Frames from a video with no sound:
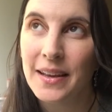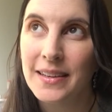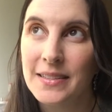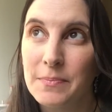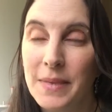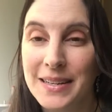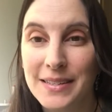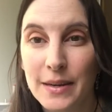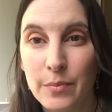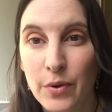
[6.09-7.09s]
It's
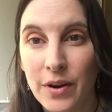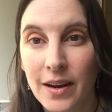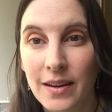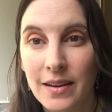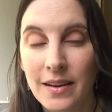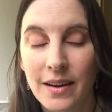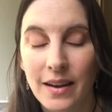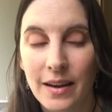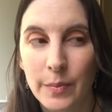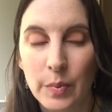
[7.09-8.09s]
Monday morning,
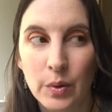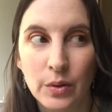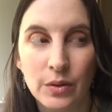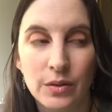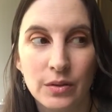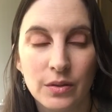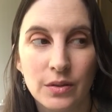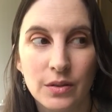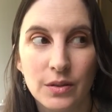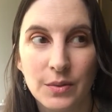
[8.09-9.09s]
April
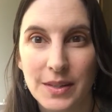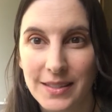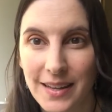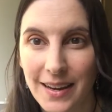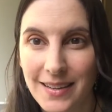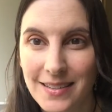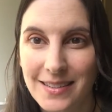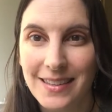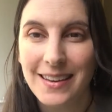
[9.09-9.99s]
22nd,